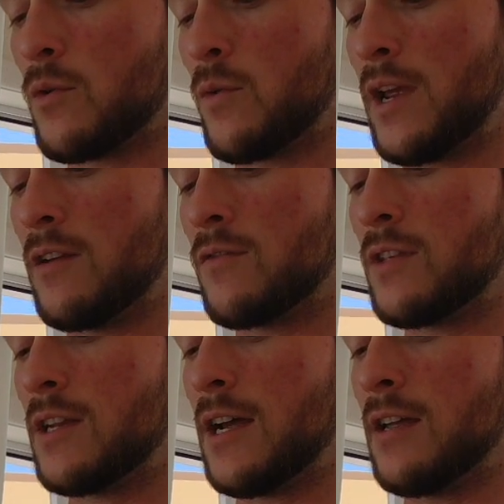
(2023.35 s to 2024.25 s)
the weight of the
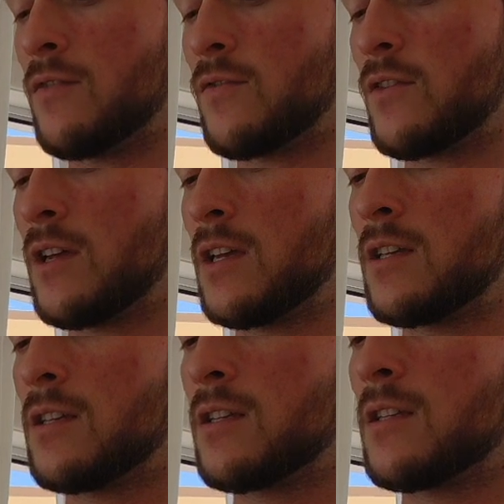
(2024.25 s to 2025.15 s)
knife
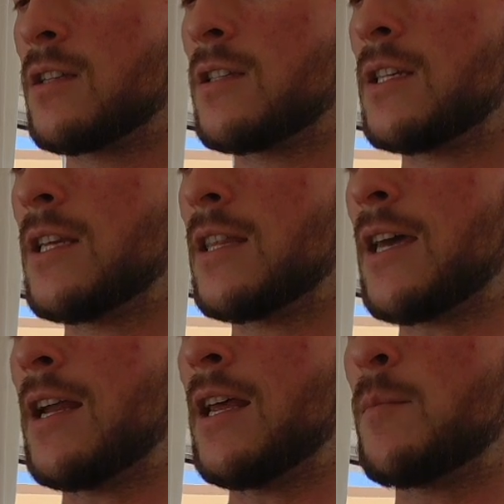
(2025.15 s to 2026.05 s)
to get
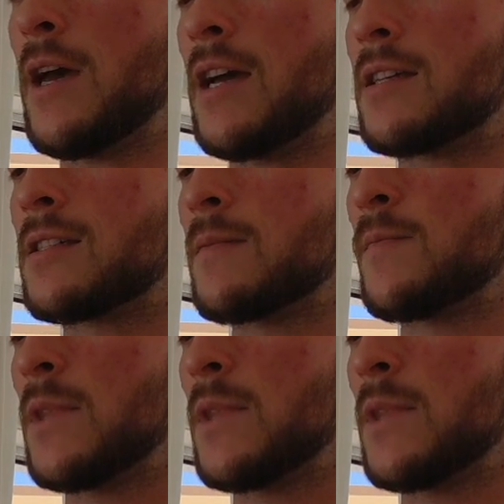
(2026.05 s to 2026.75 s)
that apex.